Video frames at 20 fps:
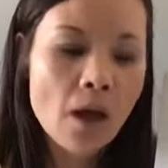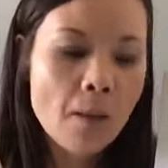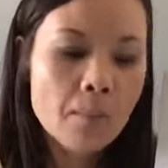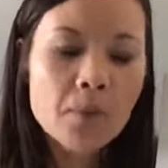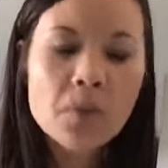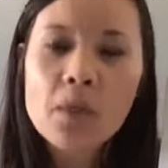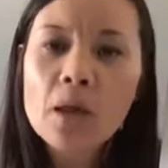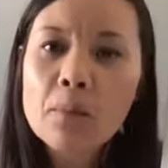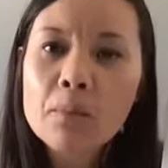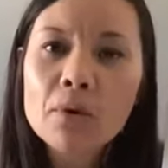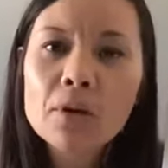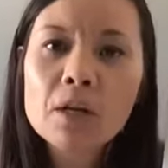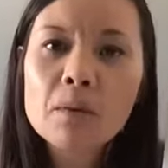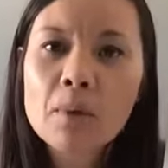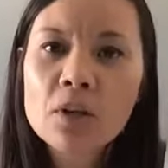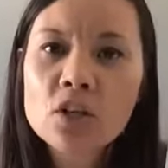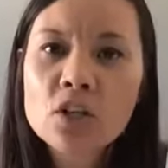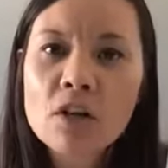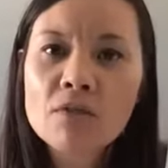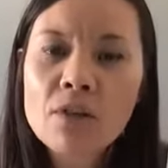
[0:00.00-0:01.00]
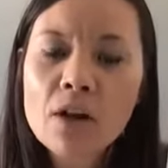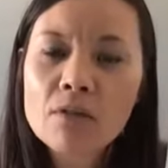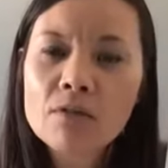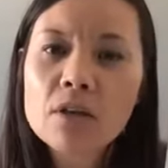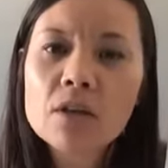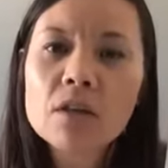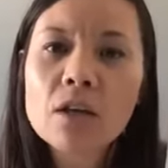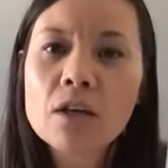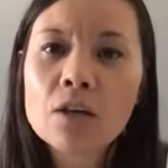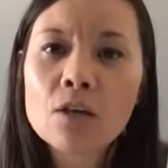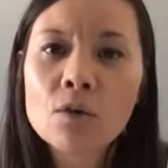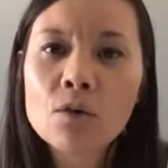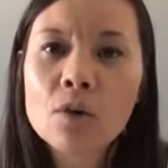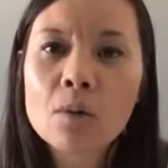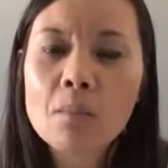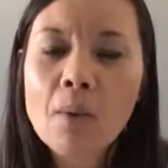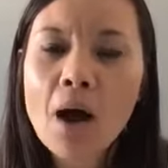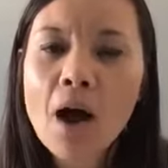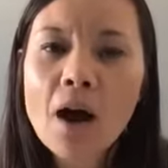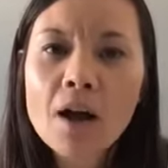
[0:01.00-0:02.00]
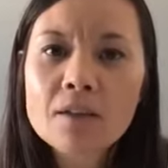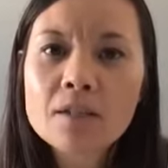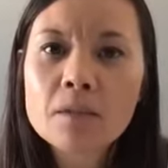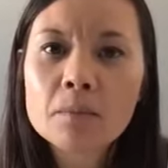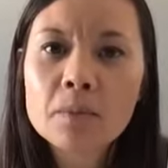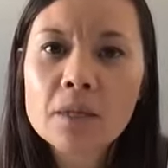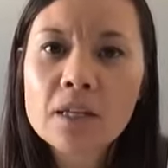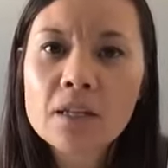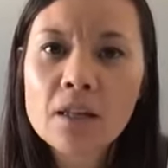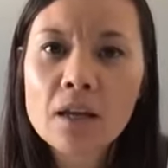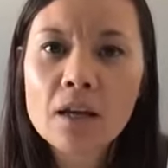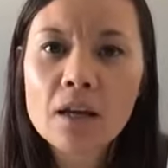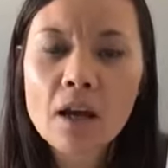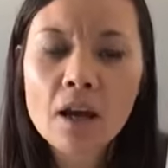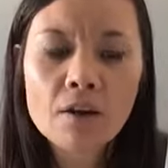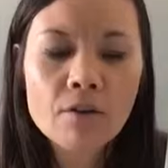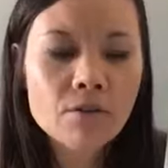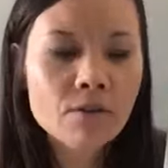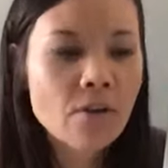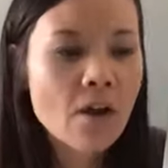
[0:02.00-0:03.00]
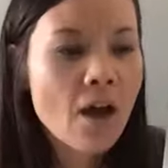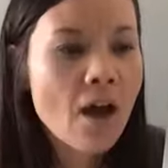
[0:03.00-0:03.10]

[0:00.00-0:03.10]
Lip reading: But they pretty much have everything you could possibly think of